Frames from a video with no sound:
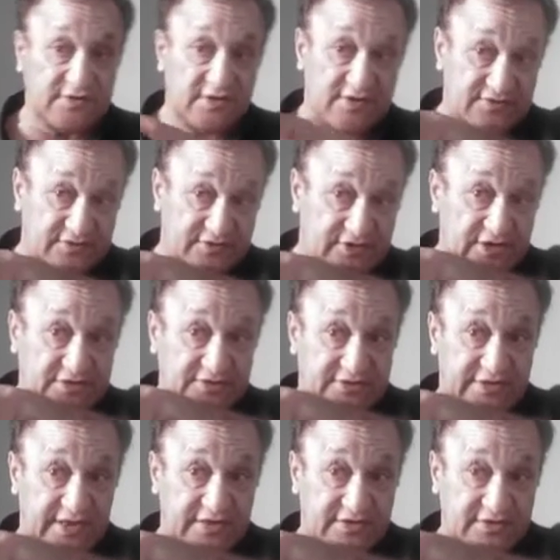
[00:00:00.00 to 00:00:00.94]
It's
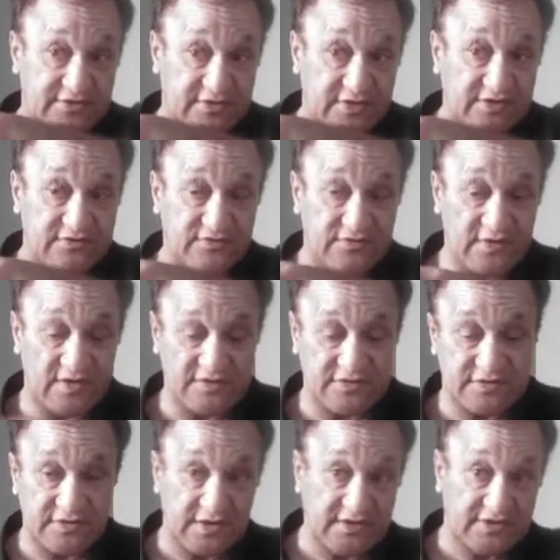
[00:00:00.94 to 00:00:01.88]
just this,
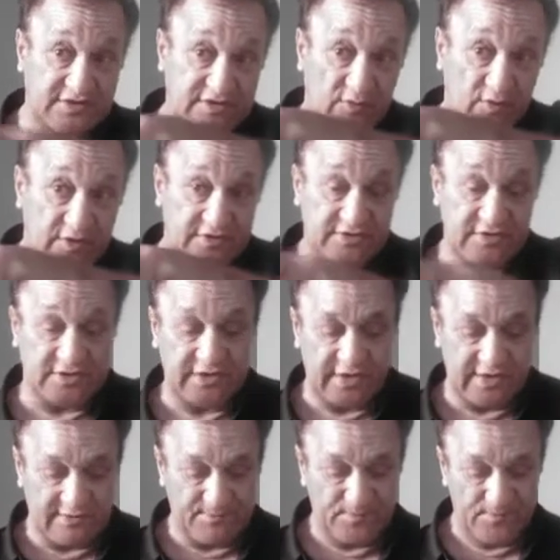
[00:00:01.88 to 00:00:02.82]
it's the words are
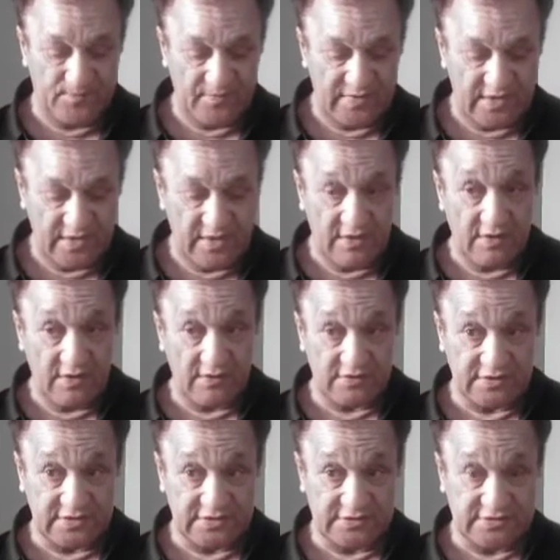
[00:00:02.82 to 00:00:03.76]
there
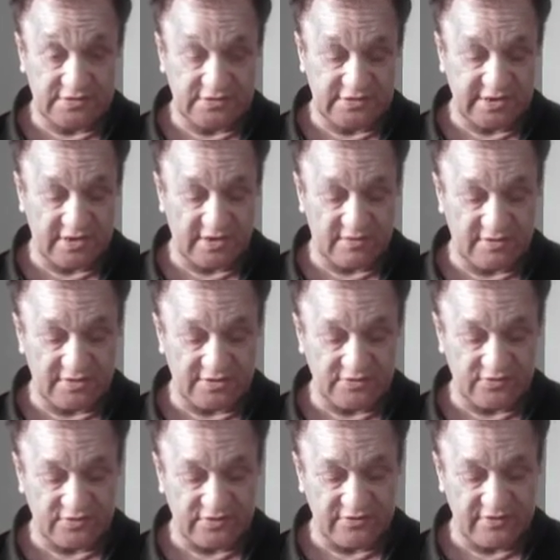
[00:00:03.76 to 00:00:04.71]
on this thing. I'm going to
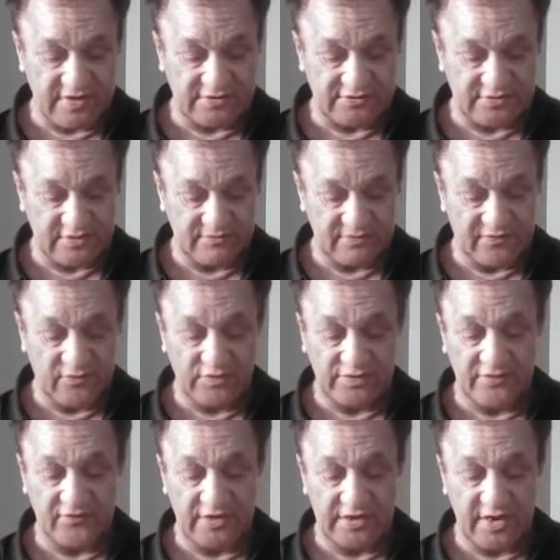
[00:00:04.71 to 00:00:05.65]
switch it around soon before
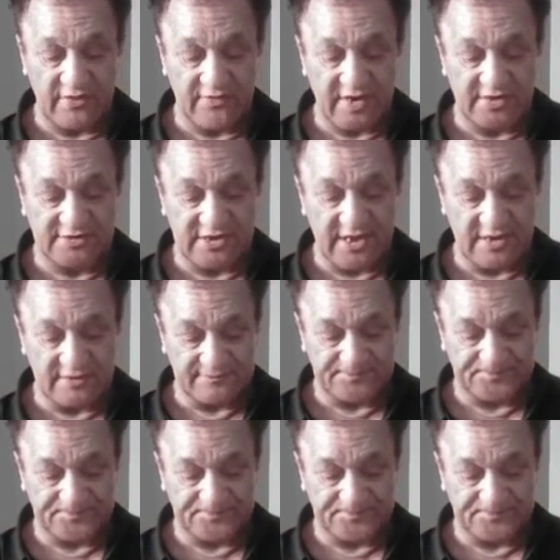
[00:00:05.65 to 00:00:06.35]
the video runs out.